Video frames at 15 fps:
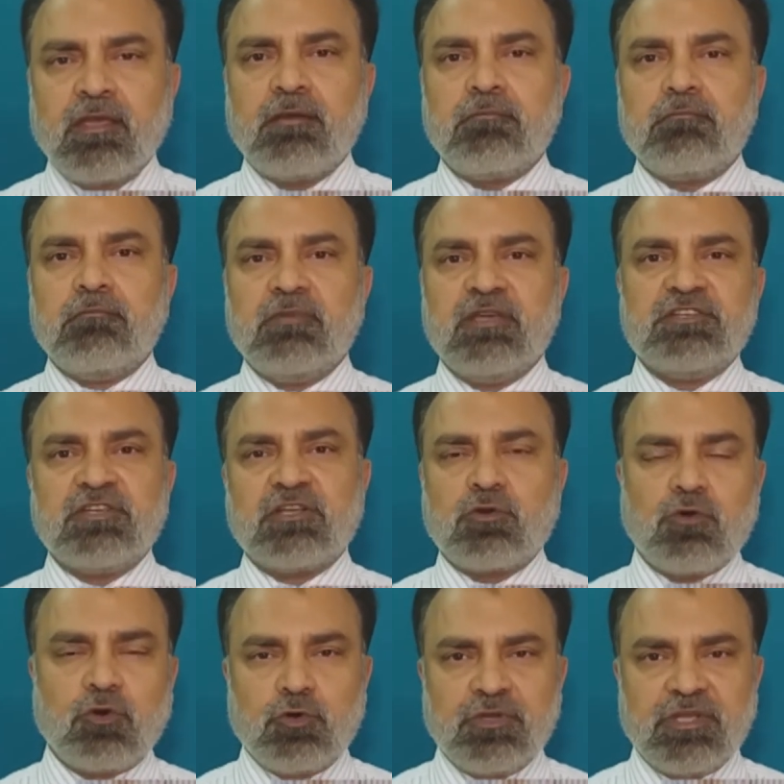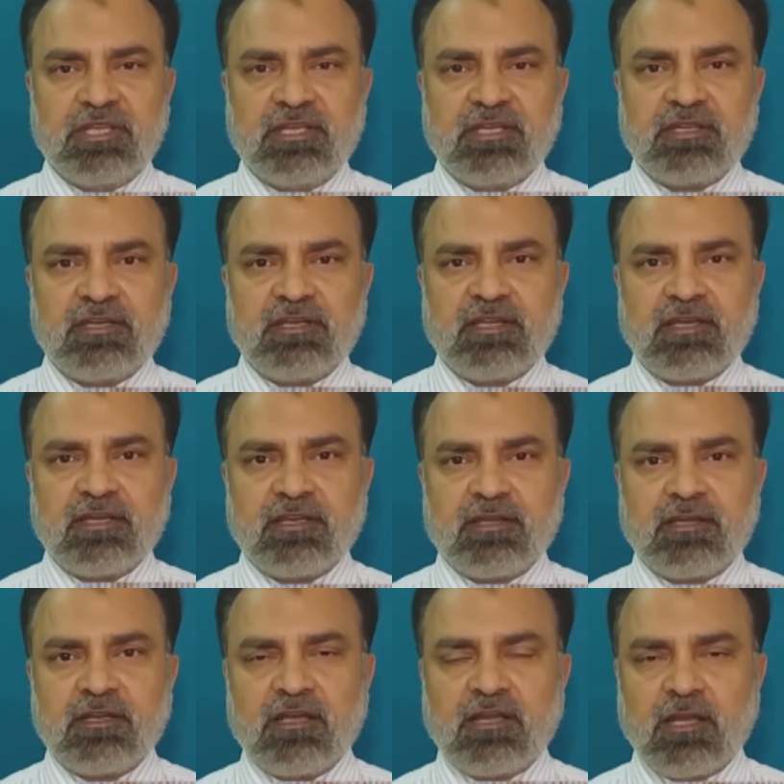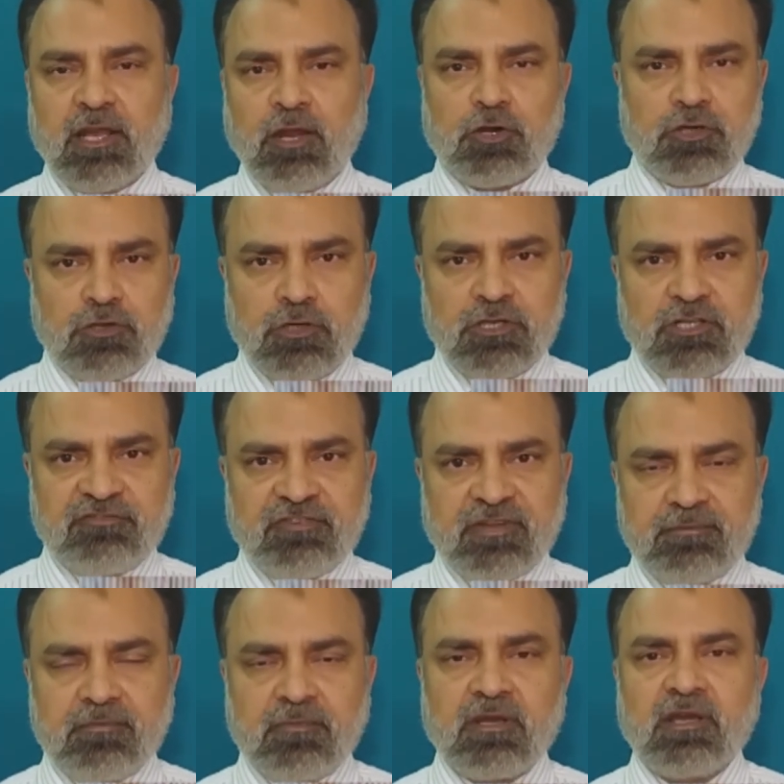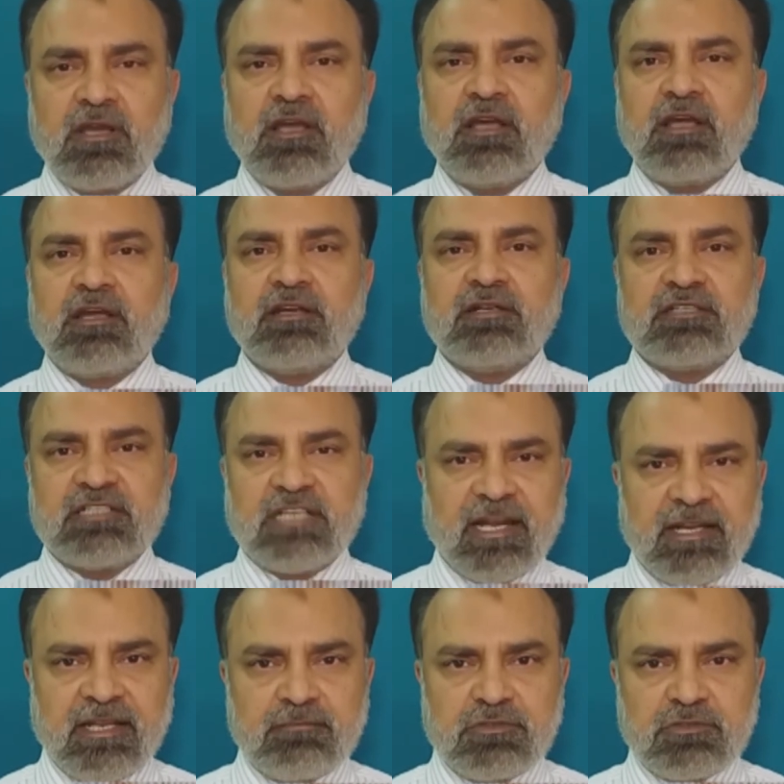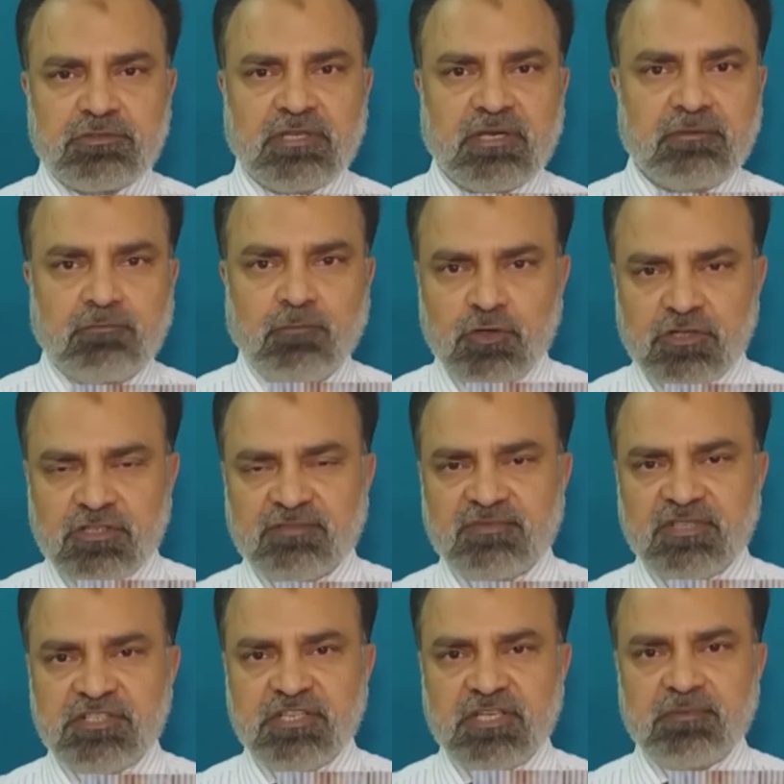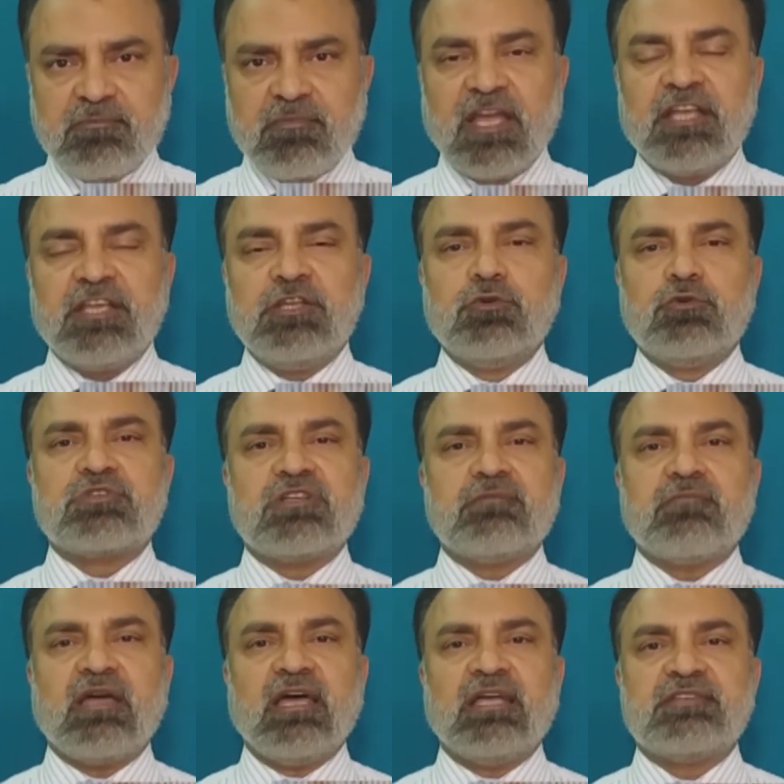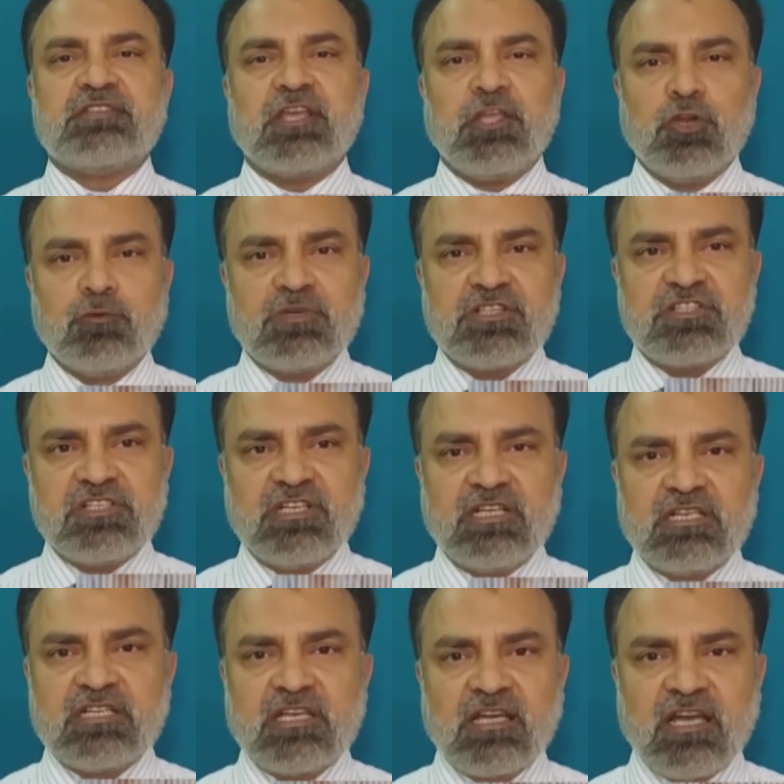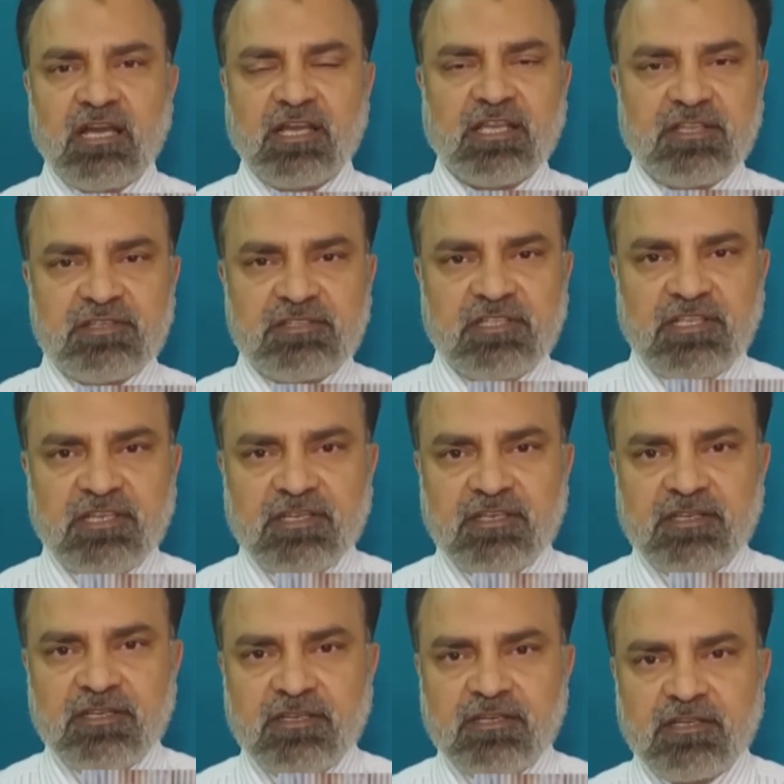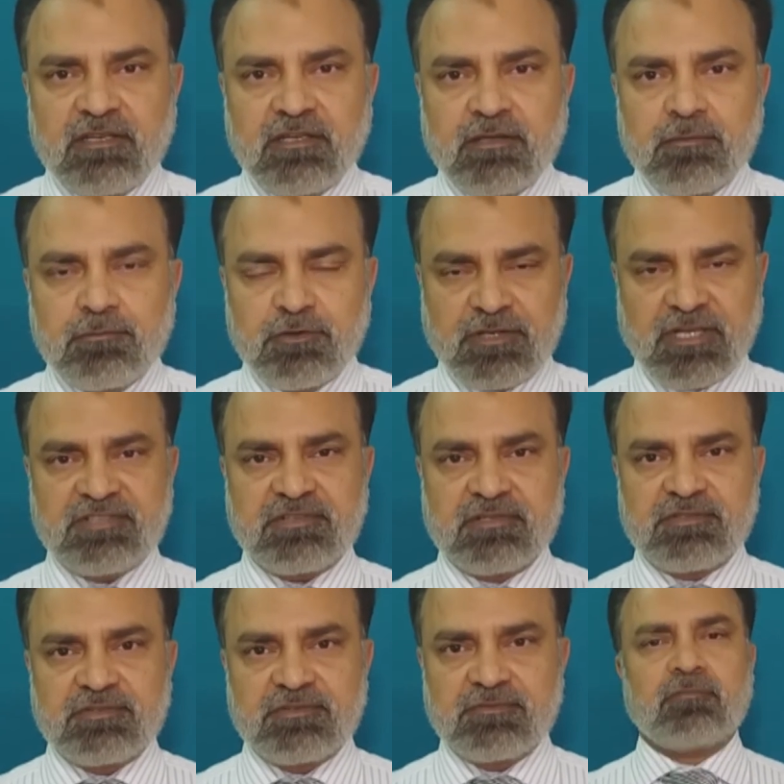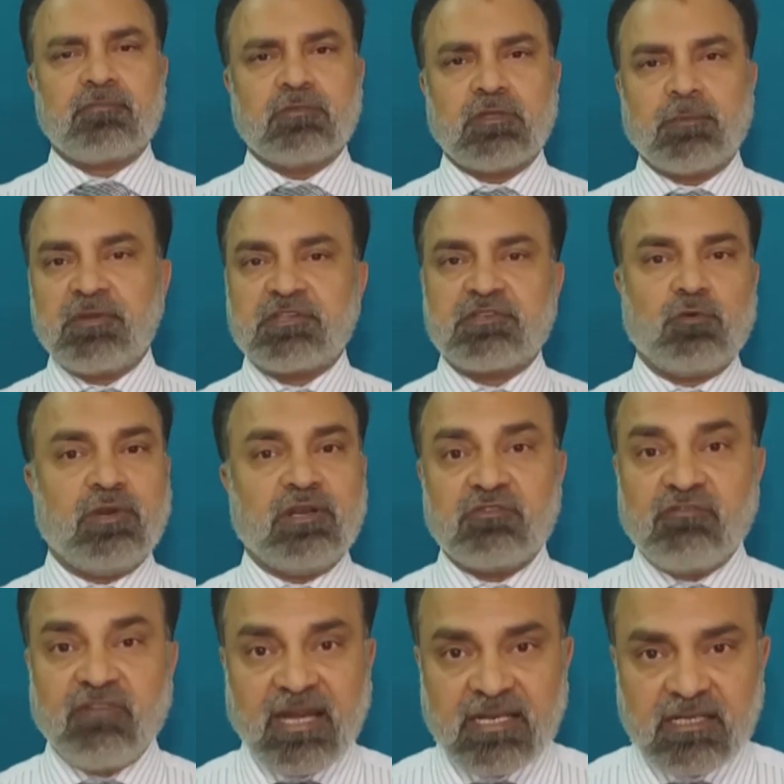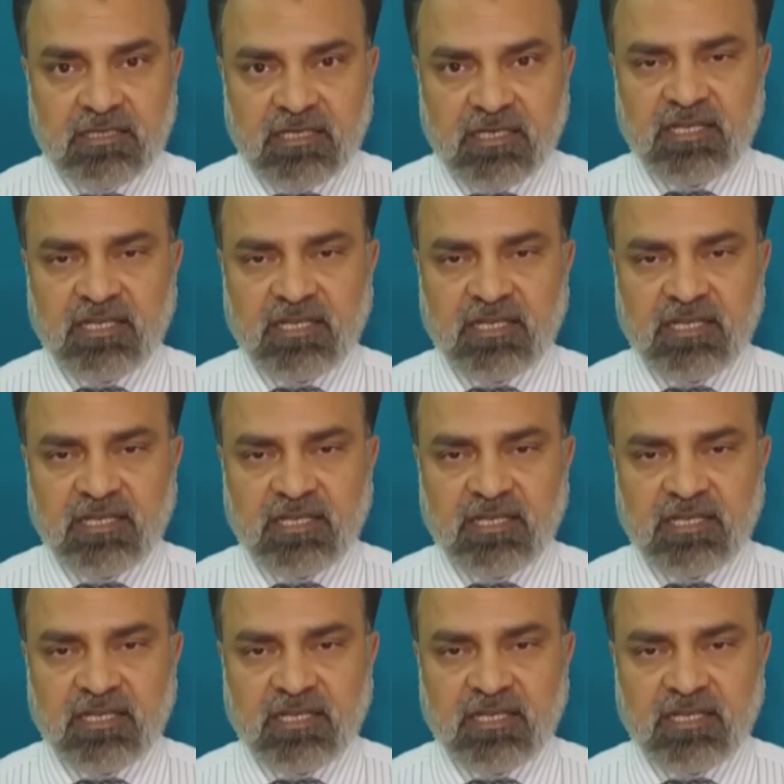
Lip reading: Major Gogoi got hold of him, tied him to the bonnet of the jeep and used him as human shield against the protesters. The picture went viral.